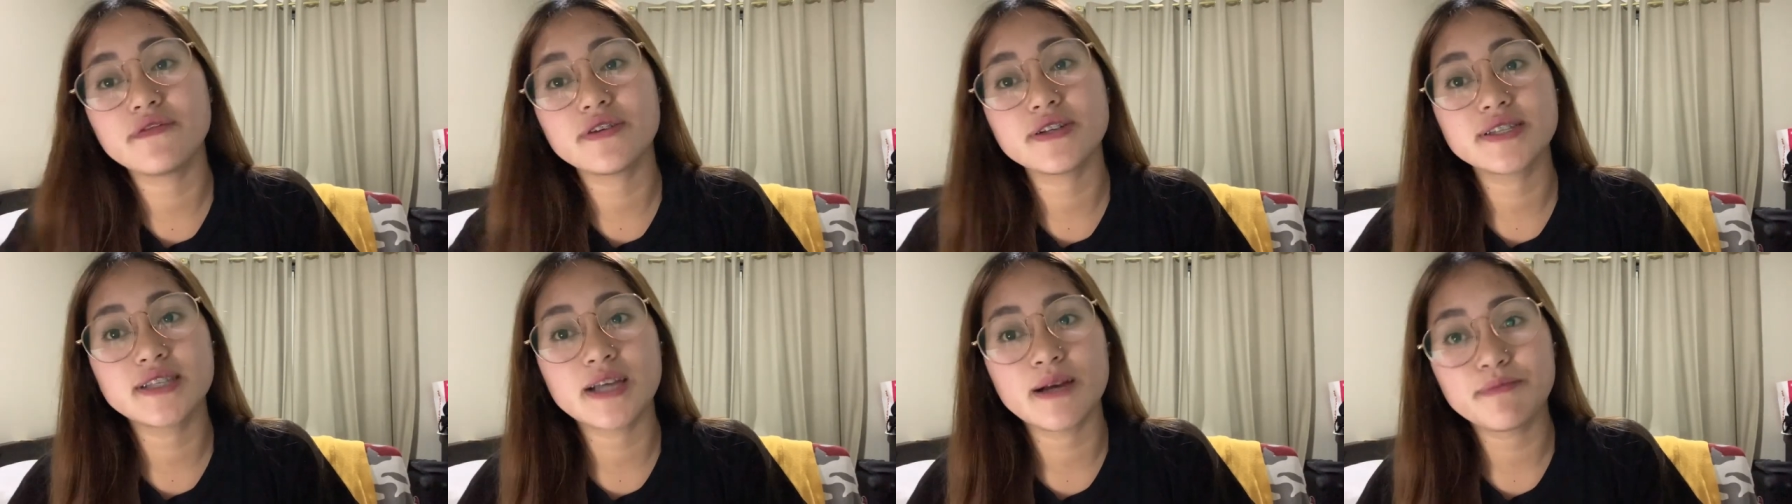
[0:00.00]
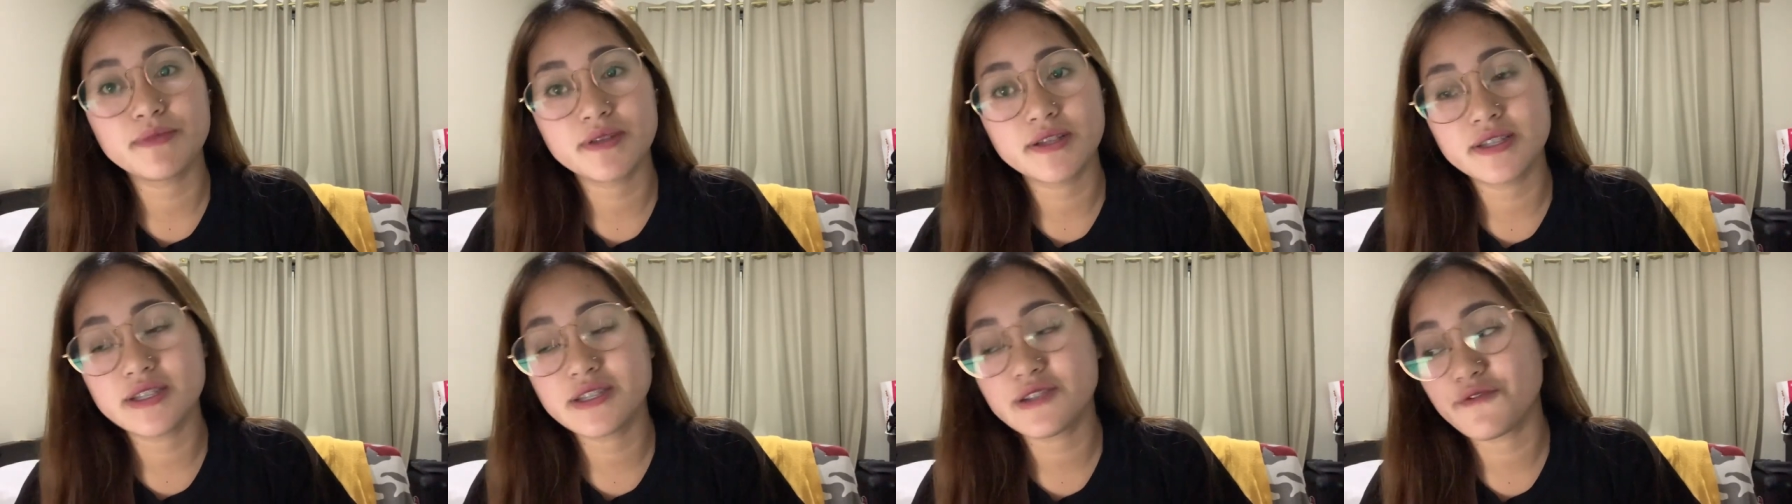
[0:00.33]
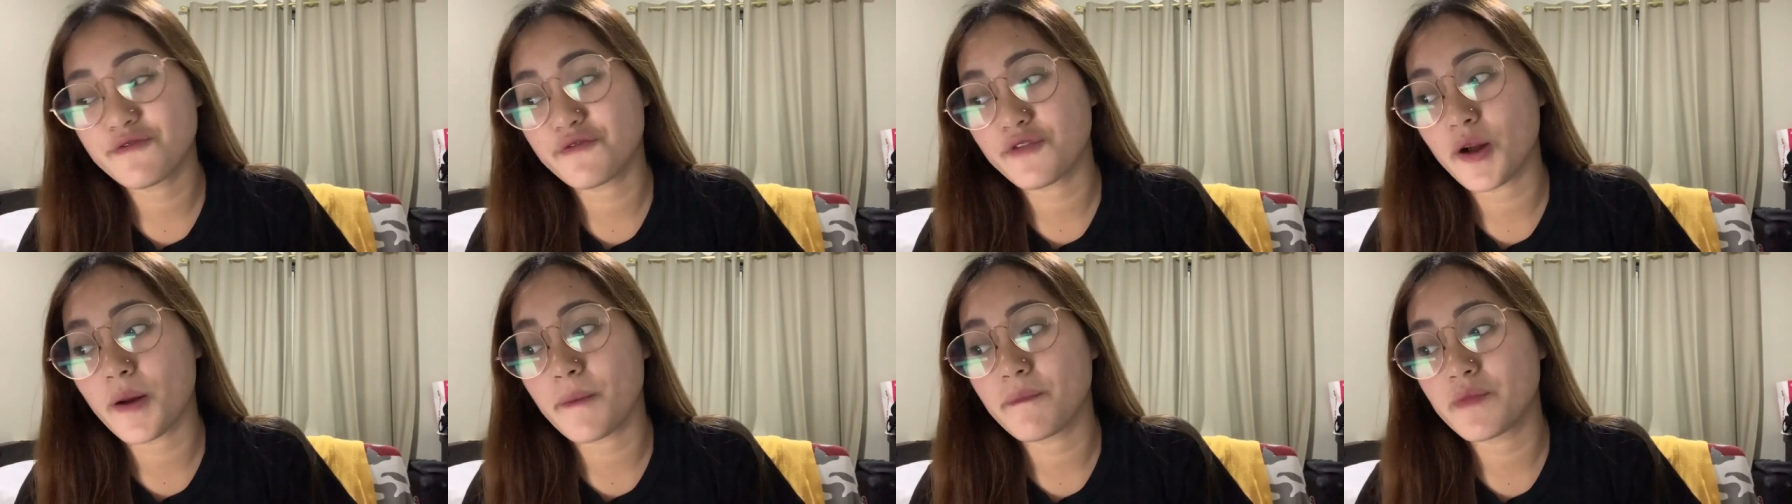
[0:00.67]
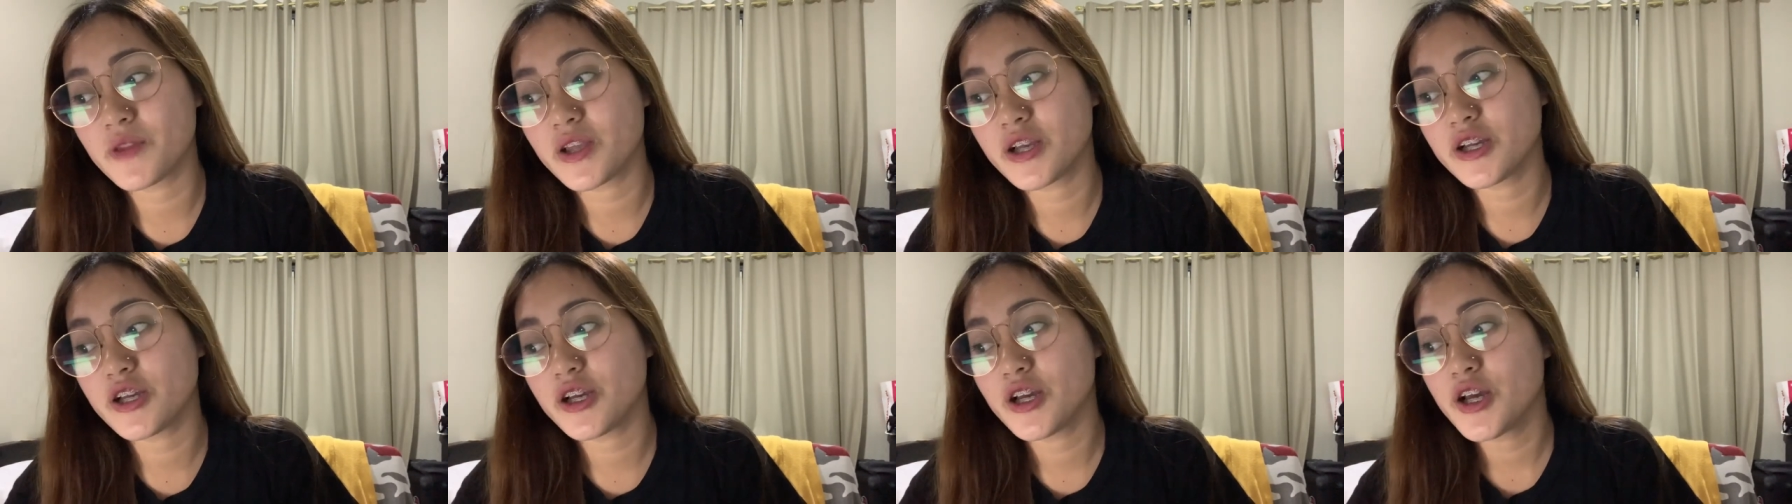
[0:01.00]
acceptance from
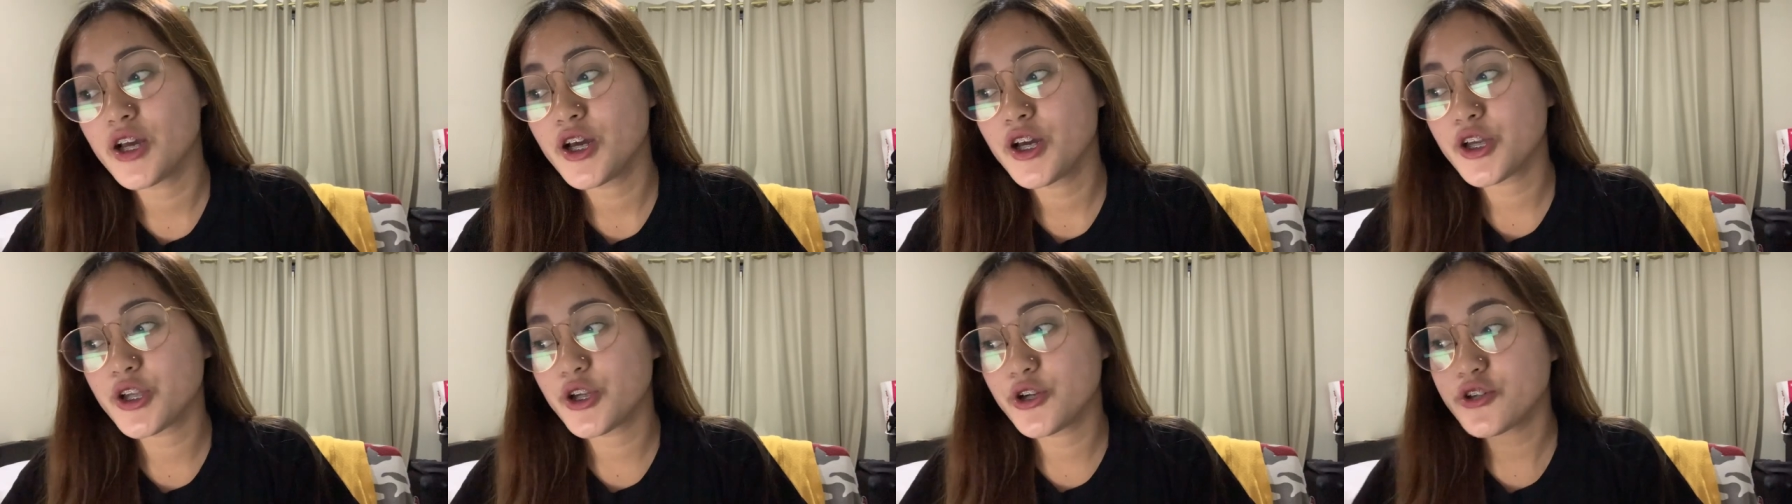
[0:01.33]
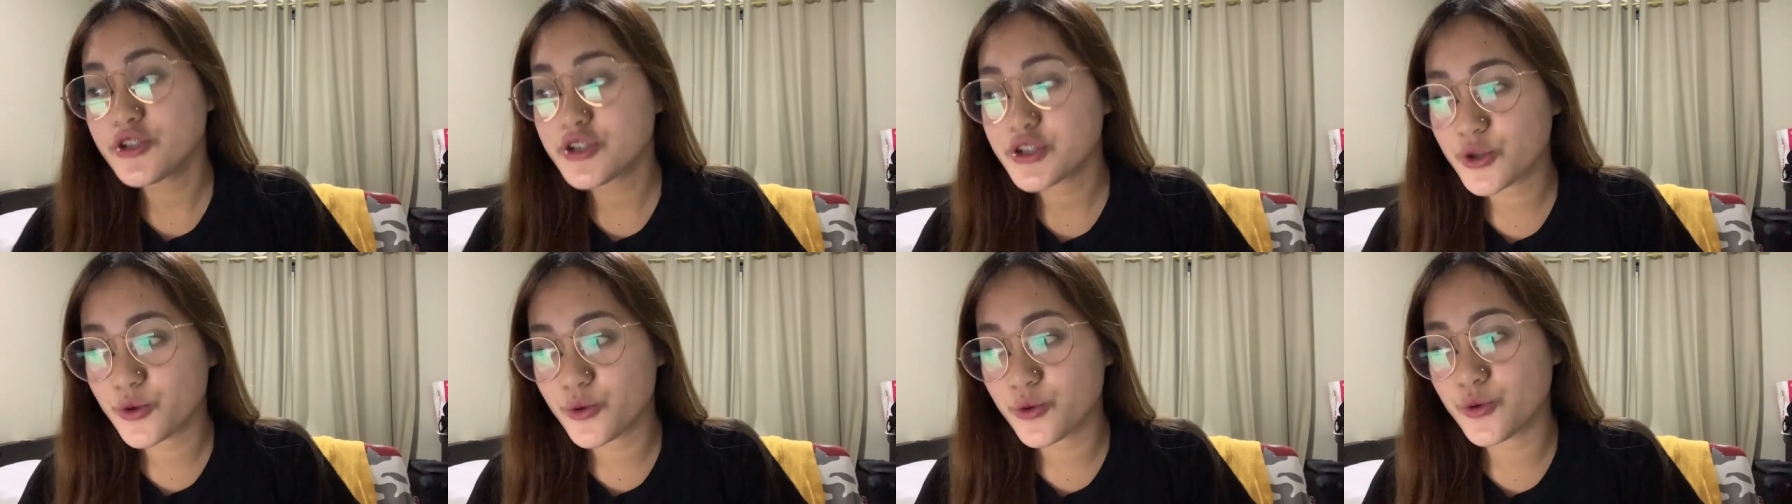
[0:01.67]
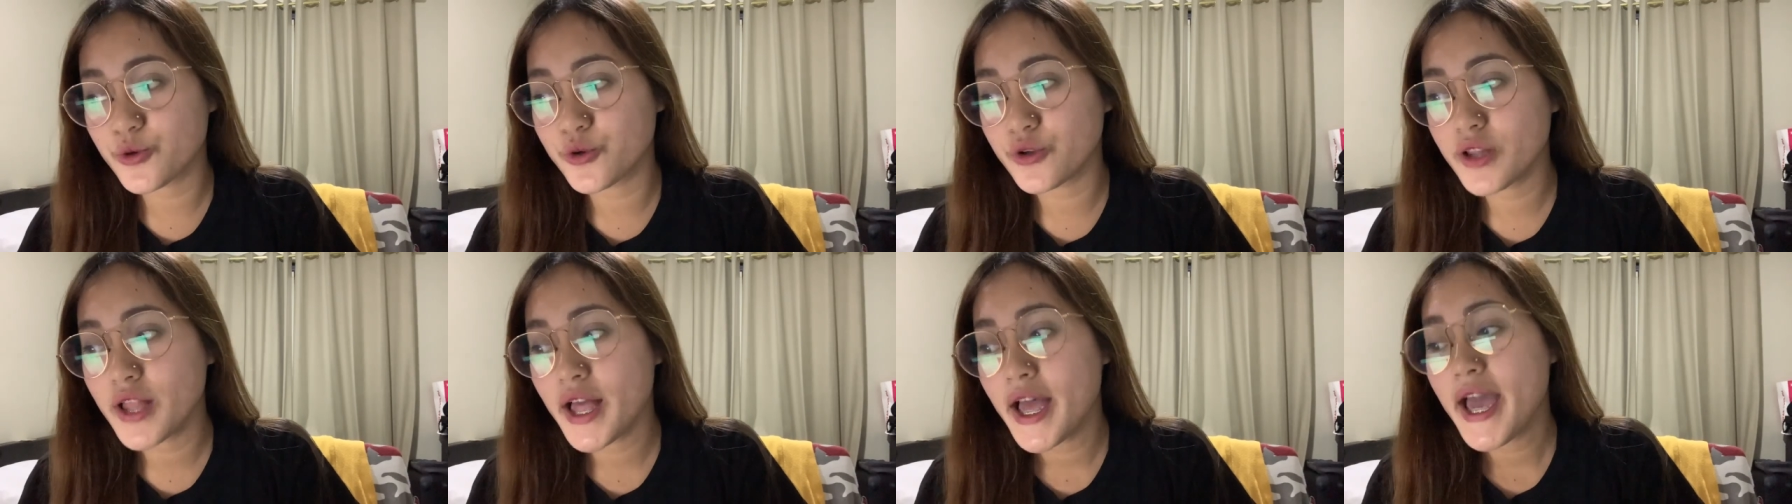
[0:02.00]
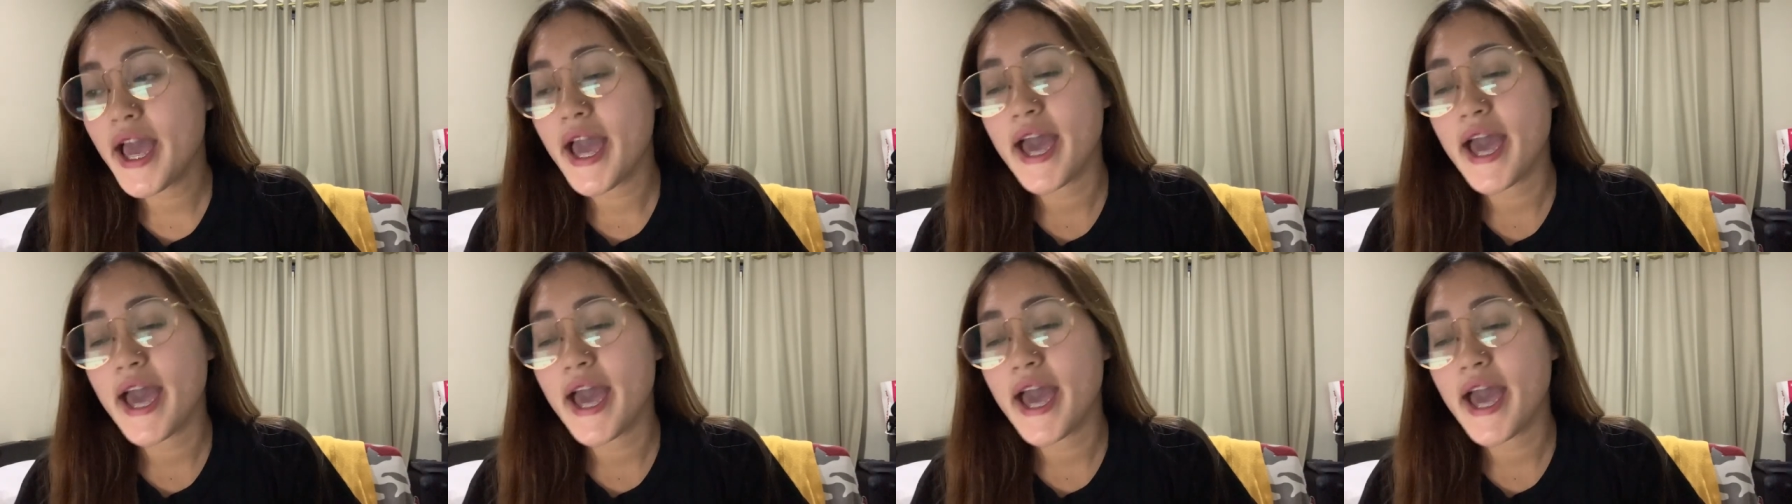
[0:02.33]
your school,